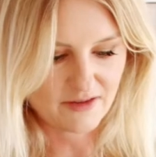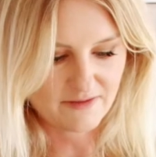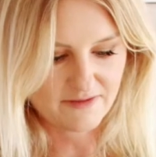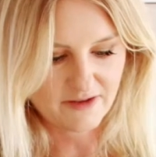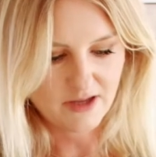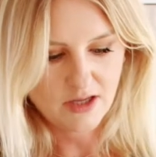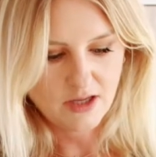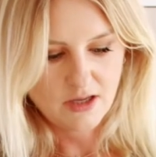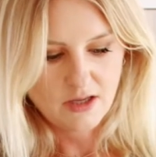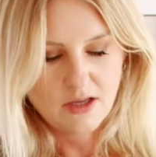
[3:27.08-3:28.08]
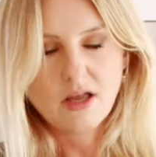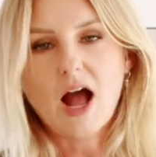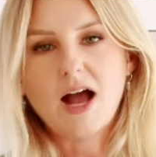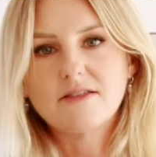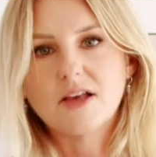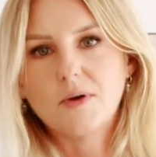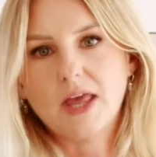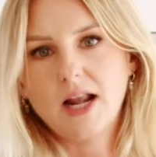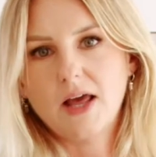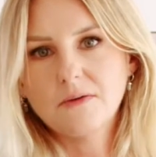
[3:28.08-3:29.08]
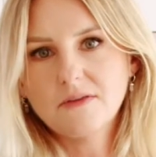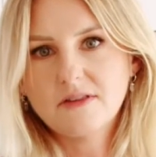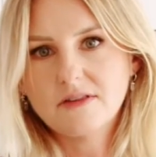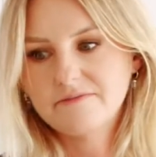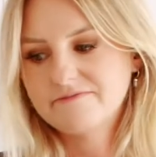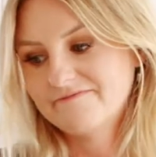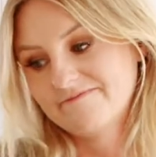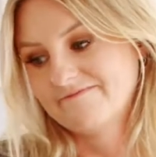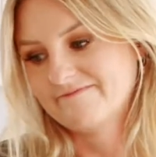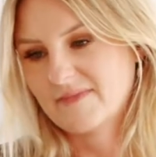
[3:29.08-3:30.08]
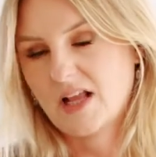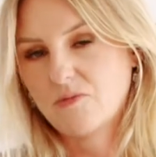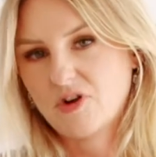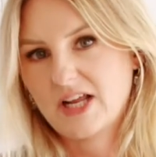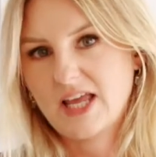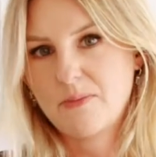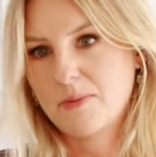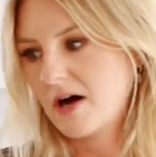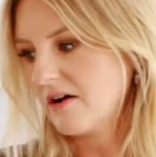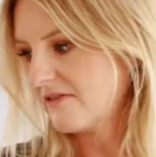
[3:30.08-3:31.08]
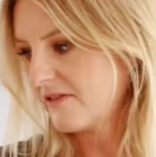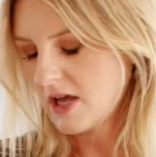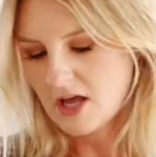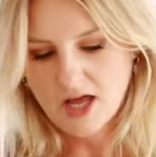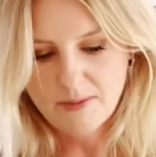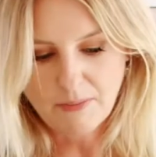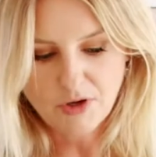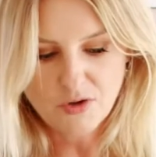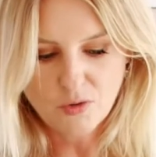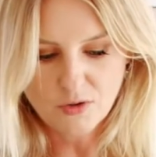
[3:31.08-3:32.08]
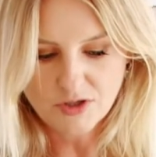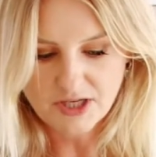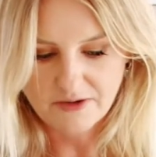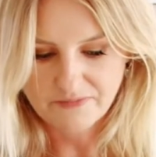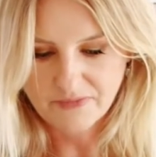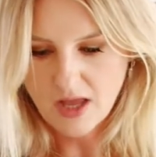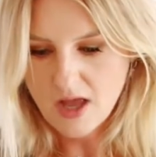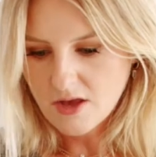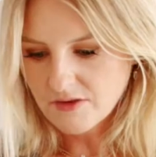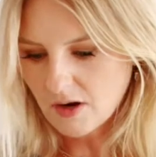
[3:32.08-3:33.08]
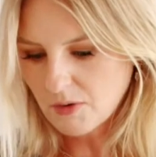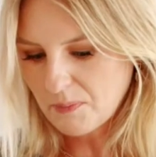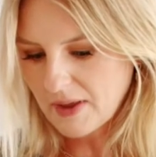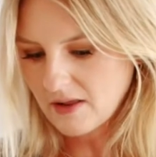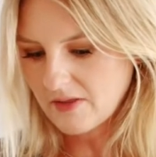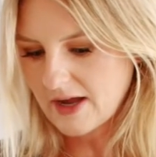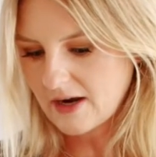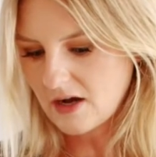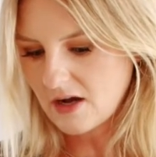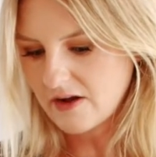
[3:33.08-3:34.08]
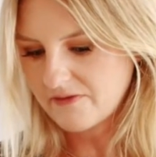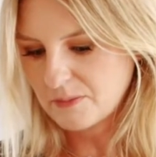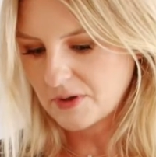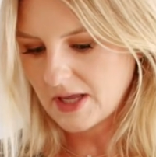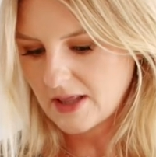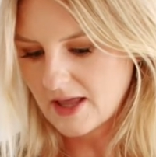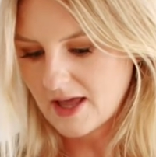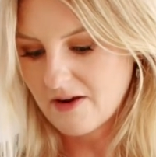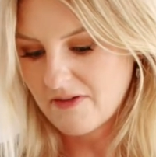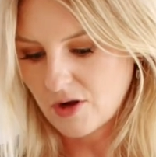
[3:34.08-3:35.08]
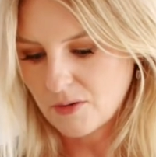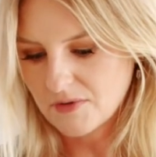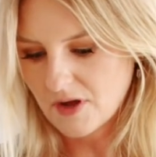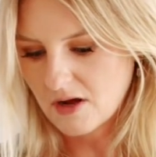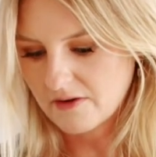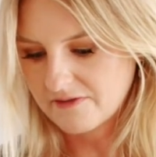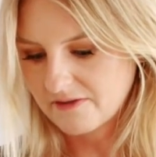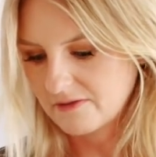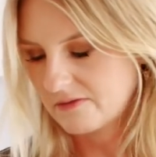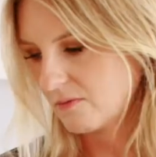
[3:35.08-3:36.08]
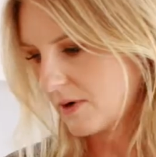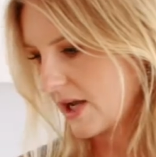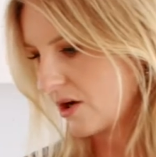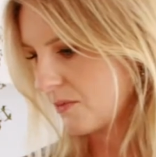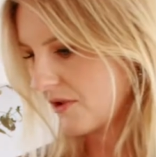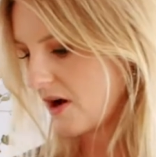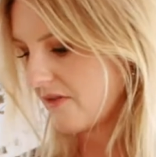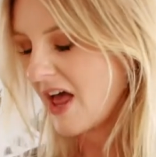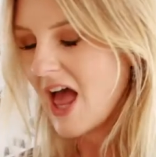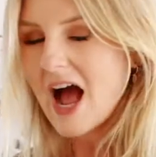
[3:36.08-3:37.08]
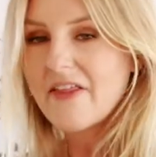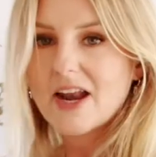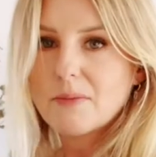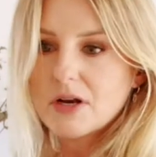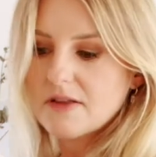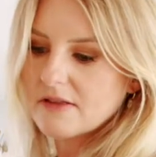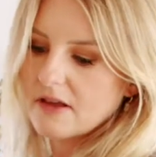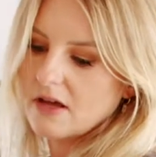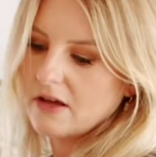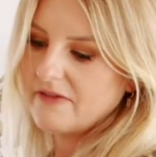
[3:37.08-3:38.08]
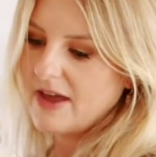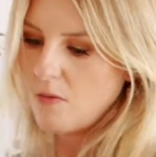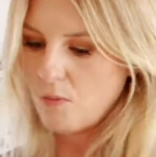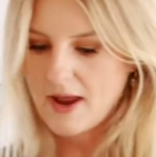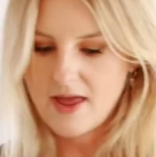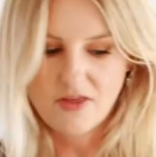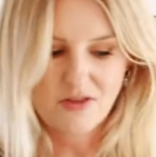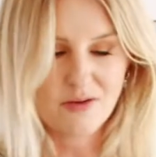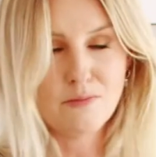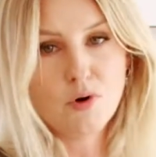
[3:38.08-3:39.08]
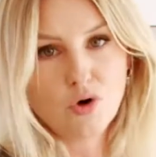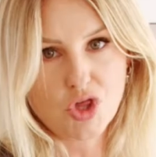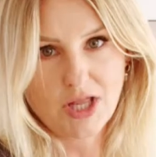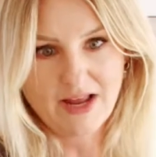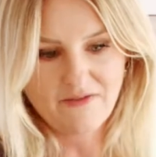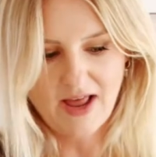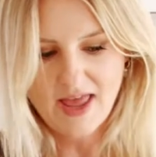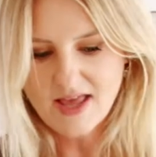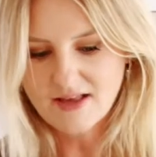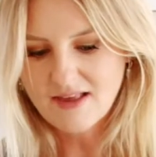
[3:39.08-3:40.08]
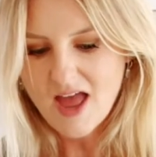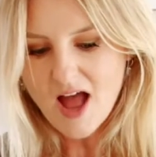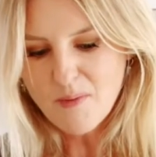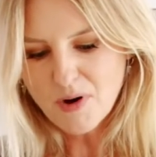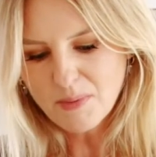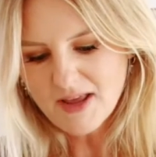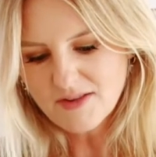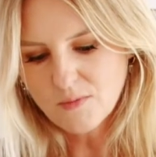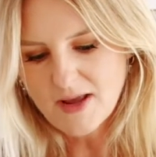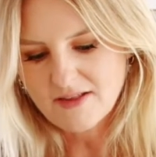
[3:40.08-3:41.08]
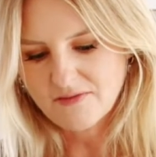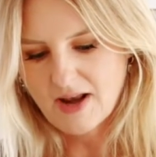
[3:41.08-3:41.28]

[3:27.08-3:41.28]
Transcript: of ISO kilos, I'm trying to keep them off. I'm gonna do a quarter. So I'm gonna peel that off and put it in there if it comes off, when it comes off. And then I'm gonna serve it with some more chili flakes and probably a squeeze of